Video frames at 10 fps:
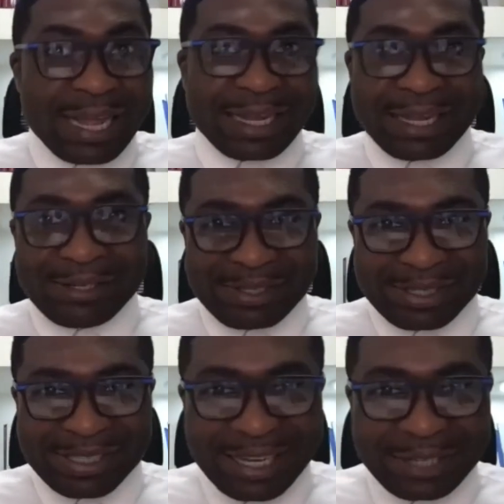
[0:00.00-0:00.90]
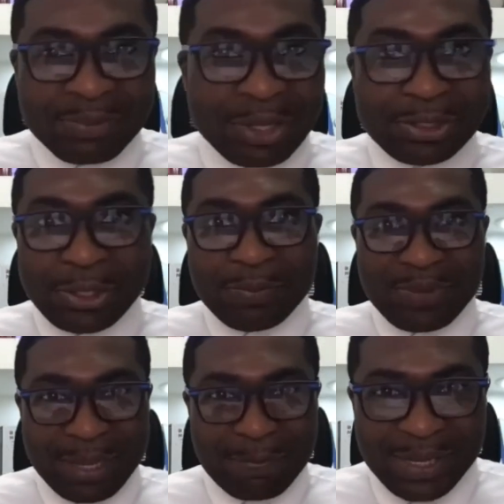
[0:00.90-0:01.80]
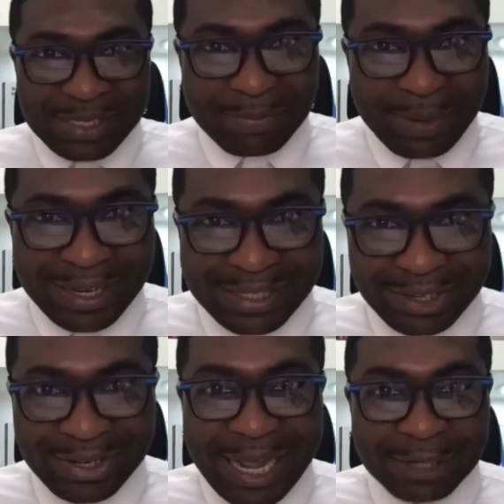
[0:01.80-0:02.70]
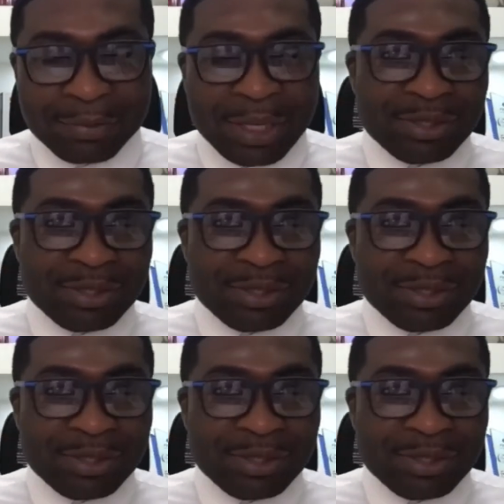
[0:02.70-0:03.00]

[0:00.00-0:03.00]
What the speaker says: like I used to say, don't be a busybody, all right?